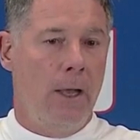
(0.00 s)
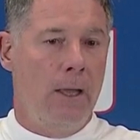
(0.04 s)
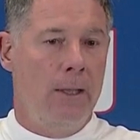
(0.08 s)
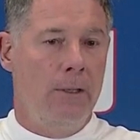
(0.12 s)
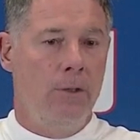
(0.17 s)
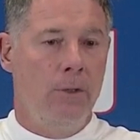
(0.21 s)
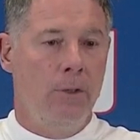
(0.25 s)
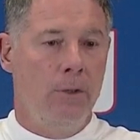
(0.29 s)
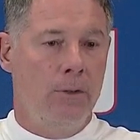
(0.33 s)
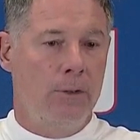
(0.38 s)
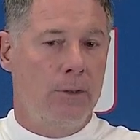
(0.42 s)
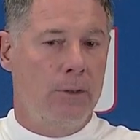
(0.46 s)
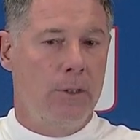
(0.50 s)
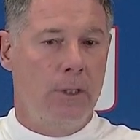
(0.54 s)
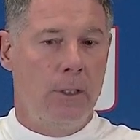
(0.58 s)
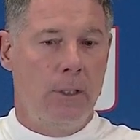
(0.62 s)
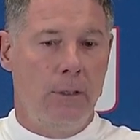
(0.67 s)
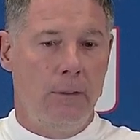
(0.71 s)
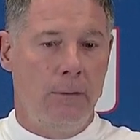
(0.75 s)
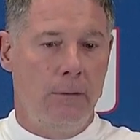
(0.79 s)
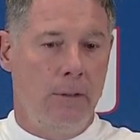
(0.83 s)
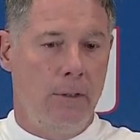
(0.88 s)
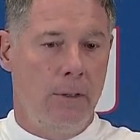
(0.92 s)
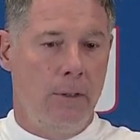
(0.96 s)
do
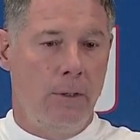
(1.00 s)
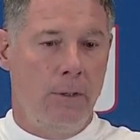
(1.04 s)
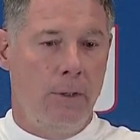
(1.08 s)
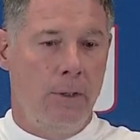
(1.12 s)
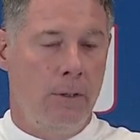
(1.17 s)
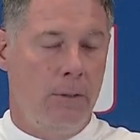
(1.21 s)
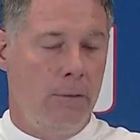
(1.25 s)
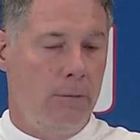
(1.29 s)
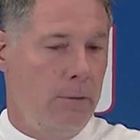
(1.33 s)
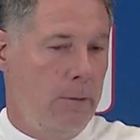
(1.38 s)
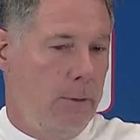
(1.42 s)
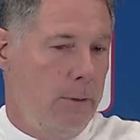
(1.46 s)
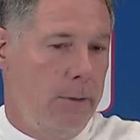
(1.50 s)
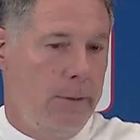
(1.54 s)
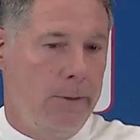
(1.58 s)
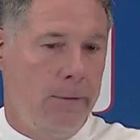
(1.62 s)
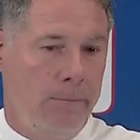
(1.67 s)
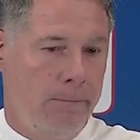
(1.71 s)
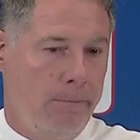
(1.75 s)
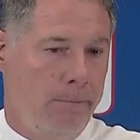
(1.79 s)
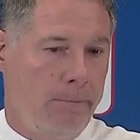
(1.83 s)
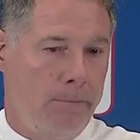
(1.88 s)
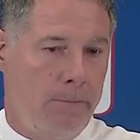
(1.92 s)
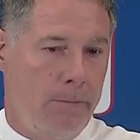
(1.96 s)
see,
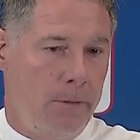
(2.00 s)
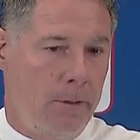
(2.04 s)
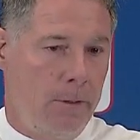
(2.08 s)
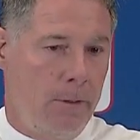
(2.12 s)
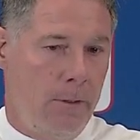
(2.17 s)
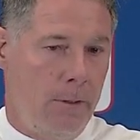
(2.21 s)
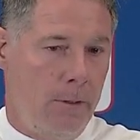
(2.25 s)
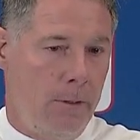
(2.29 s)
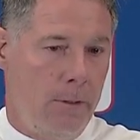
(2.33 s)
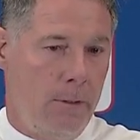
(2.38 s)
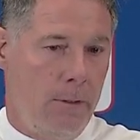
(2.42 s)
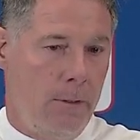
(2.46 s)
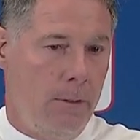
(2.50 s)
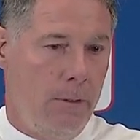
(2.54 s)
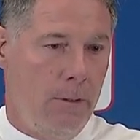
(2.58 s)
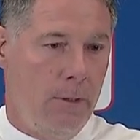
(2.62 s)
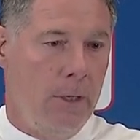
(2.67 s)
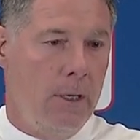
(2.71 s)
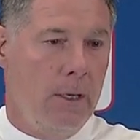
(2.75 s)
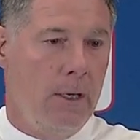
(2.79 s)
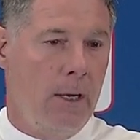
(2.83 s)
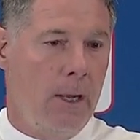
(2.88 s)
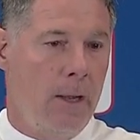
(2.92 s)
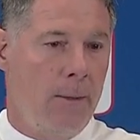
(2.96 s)
you
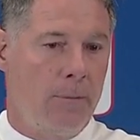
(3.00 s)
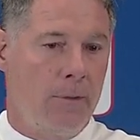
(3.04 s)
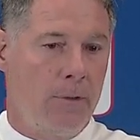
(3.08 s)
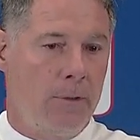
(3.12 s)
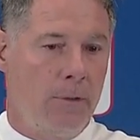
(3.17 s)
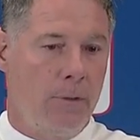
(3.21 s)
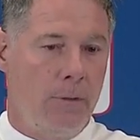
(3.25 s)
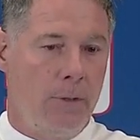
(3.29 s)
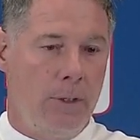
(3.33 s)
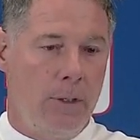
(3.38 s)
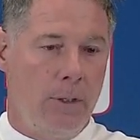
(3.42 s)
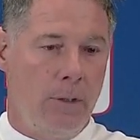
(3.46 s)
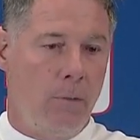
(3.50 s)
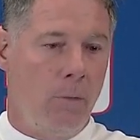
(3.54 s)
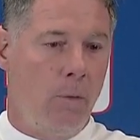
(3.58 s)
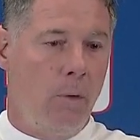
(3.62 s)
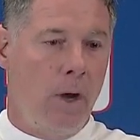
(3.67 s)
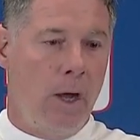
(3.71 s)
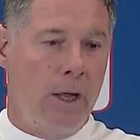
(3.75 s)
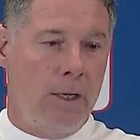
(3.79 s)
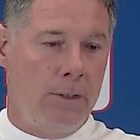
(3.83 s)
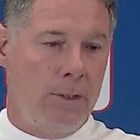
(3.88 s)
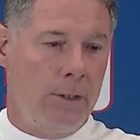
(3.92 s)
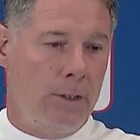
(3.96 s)
get an opportunity to
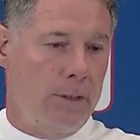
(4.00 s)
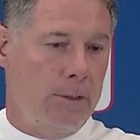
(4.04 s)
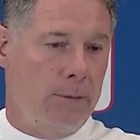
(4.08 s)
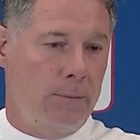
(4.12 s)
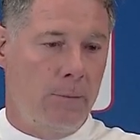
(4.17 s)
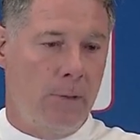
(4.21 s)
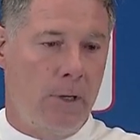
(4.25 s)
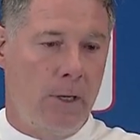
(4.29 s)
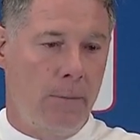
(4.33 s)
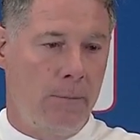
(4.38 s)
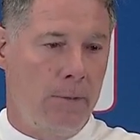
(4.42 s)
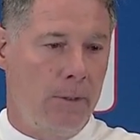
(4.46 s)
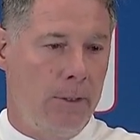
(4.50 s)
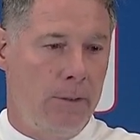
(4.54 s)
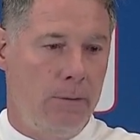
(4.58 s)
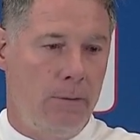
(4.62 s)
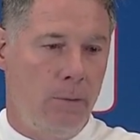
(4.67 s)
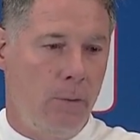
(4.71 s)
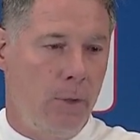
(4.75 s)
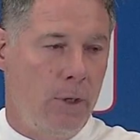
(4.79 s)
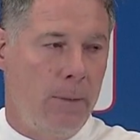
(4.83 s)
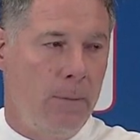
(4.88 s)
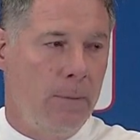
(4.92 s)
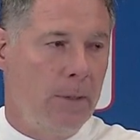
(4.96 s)
watch us probably
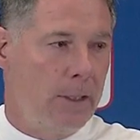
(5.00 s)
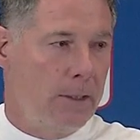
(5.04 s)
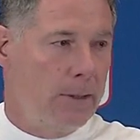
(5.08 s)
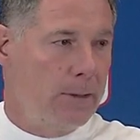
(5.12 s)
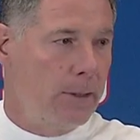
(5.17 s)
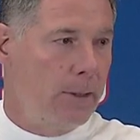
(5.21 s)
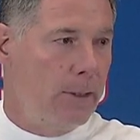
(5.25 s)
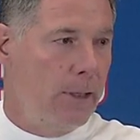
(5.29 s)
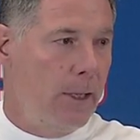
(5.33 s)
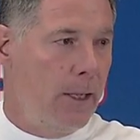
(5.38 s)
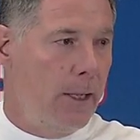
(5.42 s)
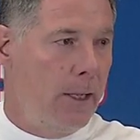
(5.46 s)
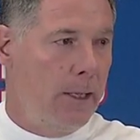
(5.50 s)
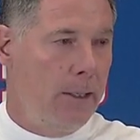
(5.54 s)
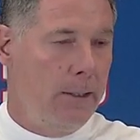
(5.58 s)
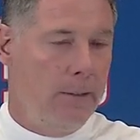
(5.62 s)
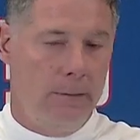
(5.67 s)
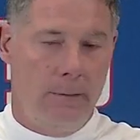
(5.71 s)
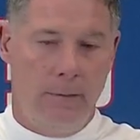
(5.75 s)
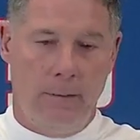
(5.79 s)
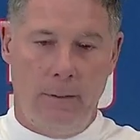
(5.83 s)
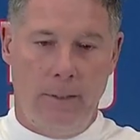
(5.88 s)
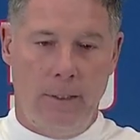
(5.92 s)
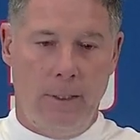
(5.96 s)
20 minutes a day
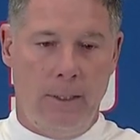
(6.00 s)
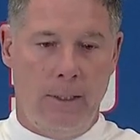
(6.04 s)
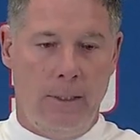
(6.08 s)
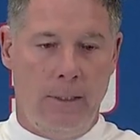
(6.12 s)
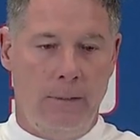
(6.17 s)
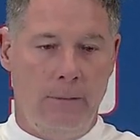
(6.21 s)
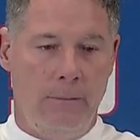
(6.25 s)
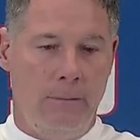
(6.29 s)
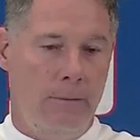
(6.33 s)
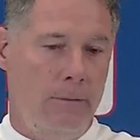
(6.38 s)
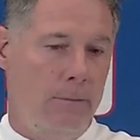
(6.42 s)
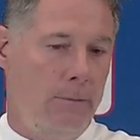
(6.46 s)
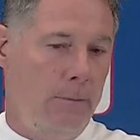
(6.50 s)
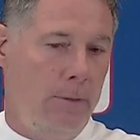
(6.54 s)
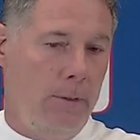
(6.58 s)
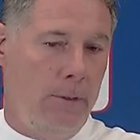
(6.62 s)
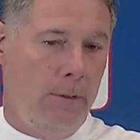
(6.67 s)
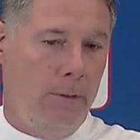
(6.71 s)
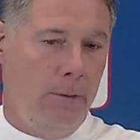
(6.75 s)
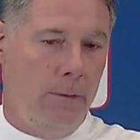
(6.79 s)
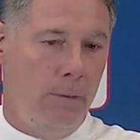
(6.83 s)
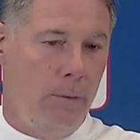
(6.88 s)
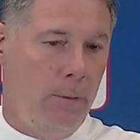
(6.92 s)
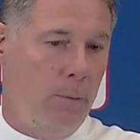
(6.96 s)
and
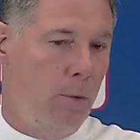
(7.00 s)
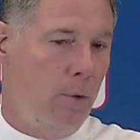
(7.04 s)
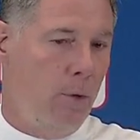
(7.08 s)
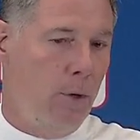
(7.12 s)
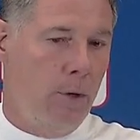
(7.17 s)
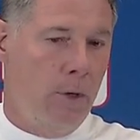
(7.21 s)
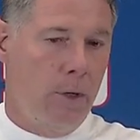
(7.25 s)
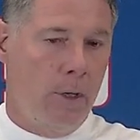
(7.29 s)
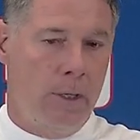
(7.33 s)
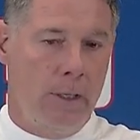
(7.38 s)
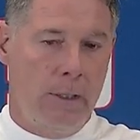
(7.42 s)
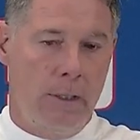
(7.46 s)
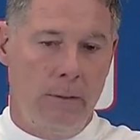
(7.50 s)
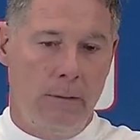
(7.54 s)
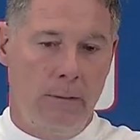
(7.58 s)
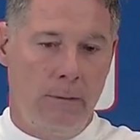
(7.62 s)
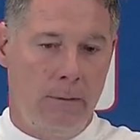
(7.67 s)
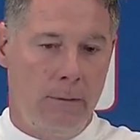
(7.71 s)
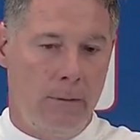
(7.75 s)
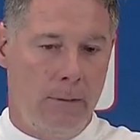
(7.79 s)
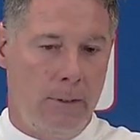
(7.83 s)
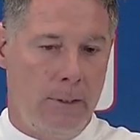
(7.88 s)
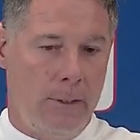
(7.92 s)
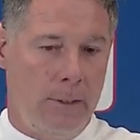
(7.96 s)
you report on it.
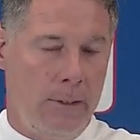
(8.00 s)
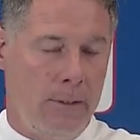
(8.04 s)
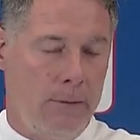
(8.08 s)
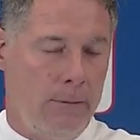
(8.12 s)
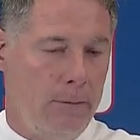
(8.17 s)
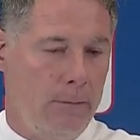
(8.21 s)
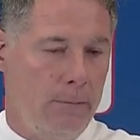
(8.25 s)
And